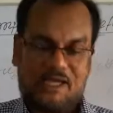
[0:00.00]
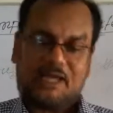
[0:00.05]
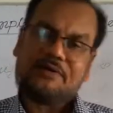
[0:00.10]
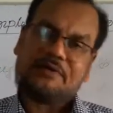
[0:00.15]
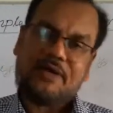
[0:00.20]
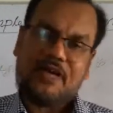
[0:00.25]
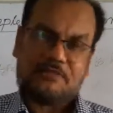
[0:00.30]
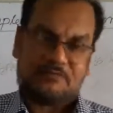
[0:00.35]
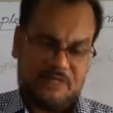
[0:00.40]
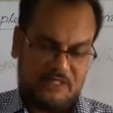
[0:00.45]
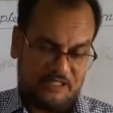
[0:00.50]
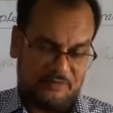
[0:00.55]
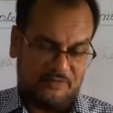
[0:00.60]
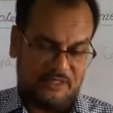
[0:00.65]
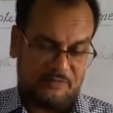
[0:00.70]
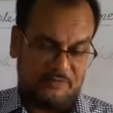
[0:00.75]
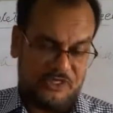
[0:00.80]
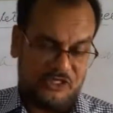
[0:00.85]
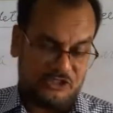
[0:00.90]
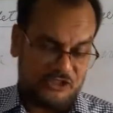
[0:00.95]
and try my level
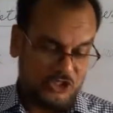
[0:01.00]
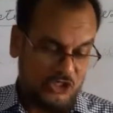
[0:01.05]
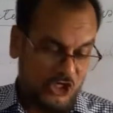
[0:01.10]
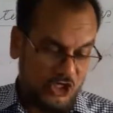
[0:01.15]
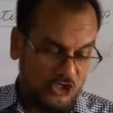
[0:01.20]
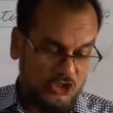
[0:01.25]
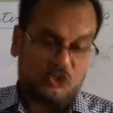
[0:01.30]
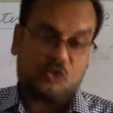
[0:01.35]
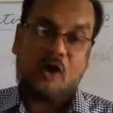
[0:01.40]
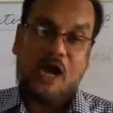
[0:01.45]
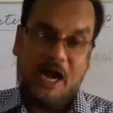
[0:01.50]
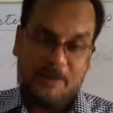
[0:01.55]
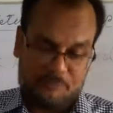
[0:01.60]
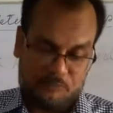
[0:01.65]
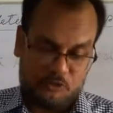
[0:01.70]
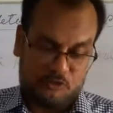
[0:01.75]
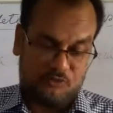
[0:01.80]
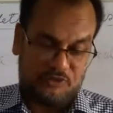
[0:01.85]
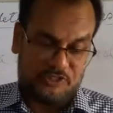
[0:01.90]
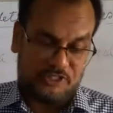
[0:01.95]
best. So
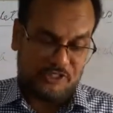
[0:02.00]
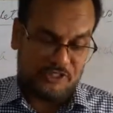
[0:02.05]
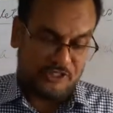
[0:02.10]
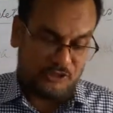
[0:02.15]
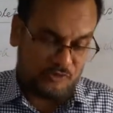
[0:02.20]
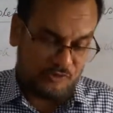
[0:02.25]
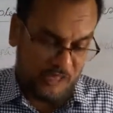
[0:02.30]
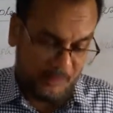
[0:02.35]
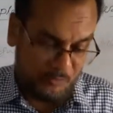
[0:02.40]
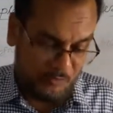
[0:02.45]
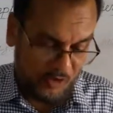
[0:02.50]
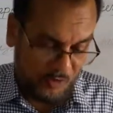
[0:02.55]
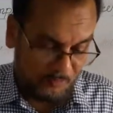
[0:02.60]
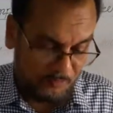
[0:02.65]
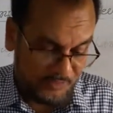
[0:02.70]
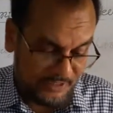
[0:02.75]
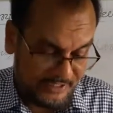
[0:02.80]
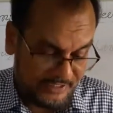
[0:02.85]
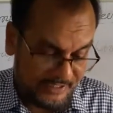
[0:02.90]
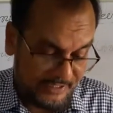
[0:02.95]
up to this we have
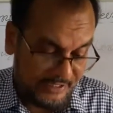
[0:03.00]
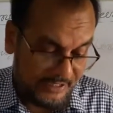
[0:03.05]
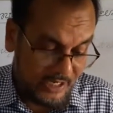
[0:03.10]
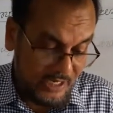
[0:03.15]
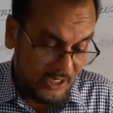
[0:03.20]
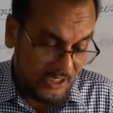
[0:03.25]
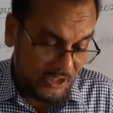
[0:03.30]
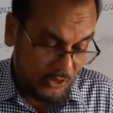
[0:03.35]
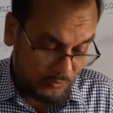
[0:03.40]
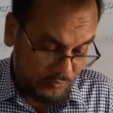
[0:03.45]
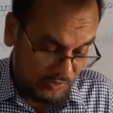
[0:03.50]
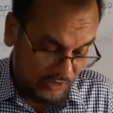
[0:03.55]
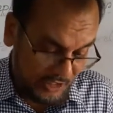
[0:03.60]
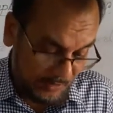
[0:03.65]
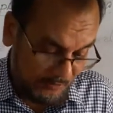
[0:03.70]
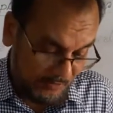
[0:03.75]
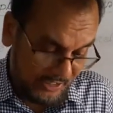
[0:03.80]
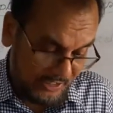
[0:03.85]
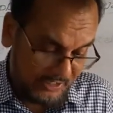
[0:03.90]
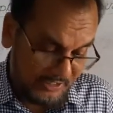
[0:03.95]
completed rule
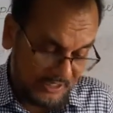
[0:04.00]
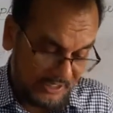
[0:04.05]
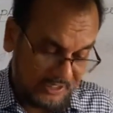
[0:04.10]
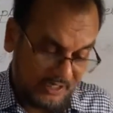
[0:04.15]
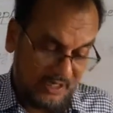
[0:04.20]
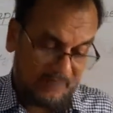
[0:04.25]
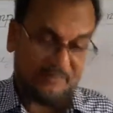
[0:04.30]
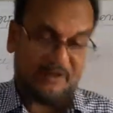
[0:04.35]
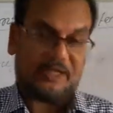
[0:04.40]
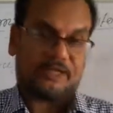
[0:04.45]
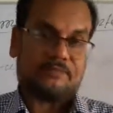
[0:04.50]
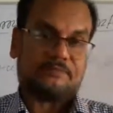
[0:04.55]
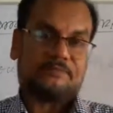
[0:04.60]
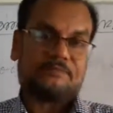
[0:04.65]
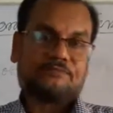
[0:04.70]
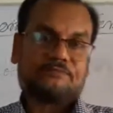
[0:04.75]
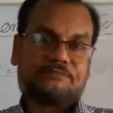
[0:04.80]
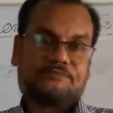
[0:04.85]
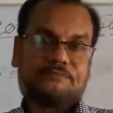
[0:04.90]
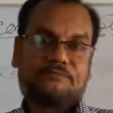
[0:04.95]
number 11.
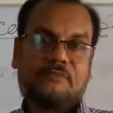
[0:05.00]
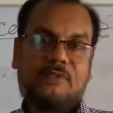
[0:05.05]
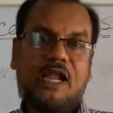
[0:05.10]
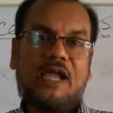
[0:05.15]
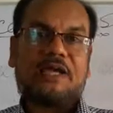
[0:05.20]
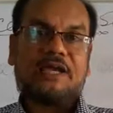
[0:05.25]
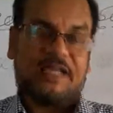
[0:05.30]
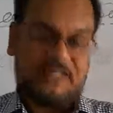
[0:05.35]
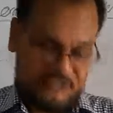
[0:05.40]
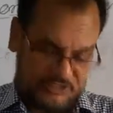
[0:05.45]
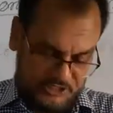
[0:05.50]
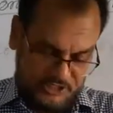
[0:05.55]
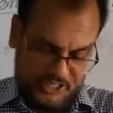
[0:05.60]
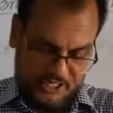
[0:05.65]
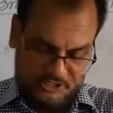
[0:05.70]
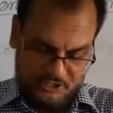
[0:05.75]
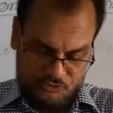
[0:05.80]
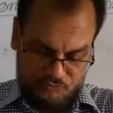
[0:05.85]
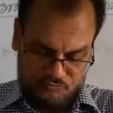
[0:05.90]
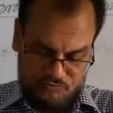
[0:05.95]
And next
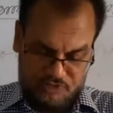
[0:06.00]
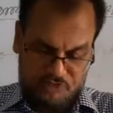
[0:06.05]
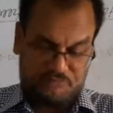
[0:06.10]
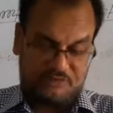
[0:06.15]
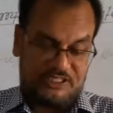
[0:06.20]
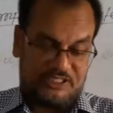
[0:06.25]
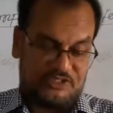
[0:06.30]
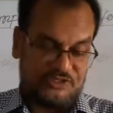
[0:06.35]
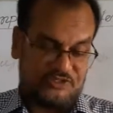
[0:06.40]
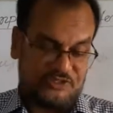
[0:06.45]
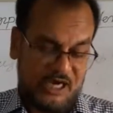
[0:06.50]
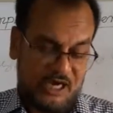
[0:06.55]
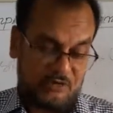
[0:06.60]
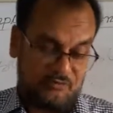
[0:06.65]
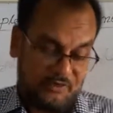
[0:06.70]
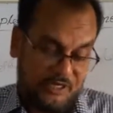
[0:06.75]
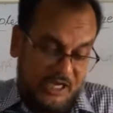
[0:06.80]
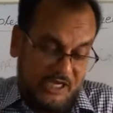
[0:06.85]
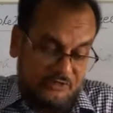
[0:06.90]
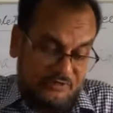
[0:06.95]
class we will start,
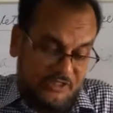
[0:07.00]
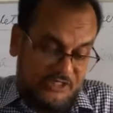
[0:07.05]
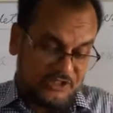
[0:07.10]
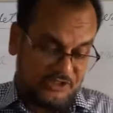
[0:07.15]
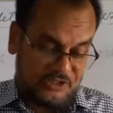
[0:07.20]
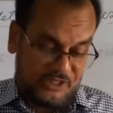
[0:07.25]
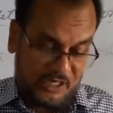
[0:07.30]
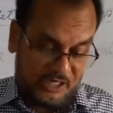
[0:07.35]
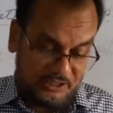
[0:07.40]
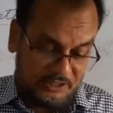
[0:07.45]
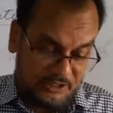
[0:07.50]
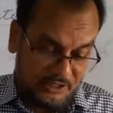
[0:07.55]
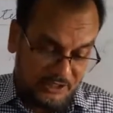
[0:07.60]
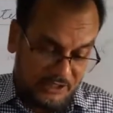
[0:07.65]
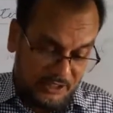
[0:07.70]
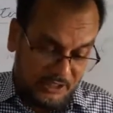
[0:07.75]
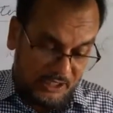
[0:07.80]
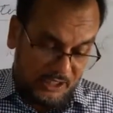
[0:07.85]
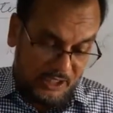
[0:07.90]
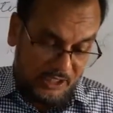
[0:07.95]
or I will start
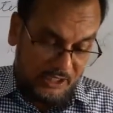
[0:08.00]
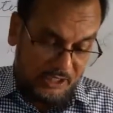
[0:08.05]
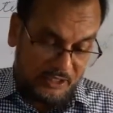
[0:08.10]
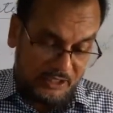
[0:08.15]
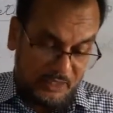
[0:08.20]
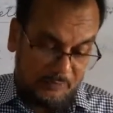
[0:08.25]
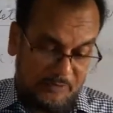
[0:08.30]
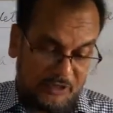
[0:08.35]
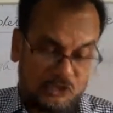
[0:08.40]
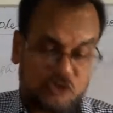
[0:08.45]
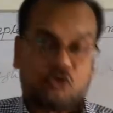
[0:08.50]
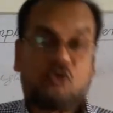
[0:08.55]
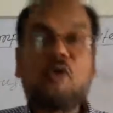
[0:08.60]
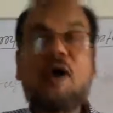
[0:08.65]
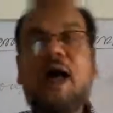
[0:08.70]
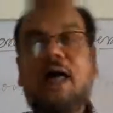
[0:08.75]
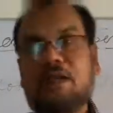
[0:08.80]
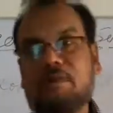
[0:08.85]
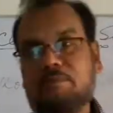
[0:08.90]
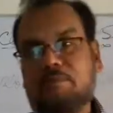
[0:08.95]
number
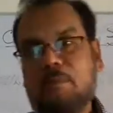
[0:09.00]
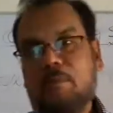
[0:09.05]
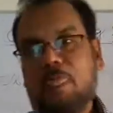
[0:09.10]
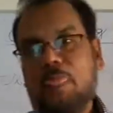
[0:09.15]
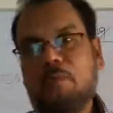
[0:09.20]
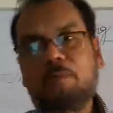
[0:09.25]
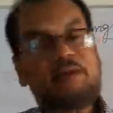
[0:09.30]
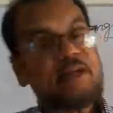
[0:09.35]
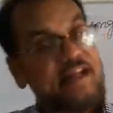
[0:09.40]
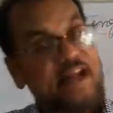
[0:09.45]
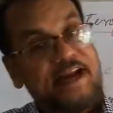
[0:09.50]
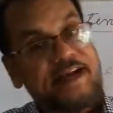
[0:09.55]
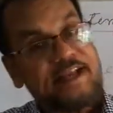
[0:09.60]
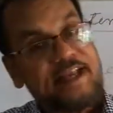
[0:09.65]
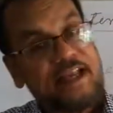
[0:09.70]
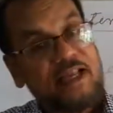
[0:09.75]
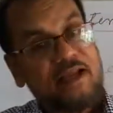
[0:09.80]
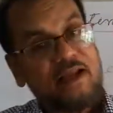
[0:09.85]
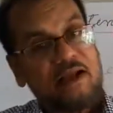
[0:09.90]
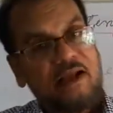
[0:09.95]
12. Be
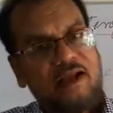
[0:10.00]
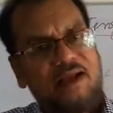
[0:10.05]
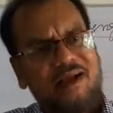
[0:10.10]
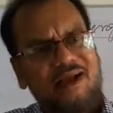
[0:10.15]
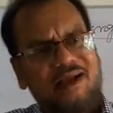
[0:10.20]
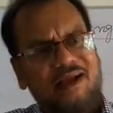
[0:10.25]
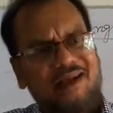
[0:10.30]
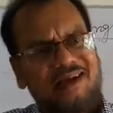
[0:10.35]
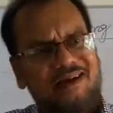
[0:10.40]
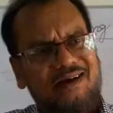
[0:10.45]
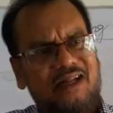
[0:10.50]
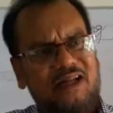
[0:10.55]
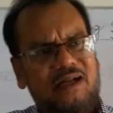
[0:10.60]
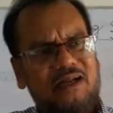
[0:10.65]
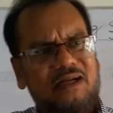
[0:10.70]
ready, and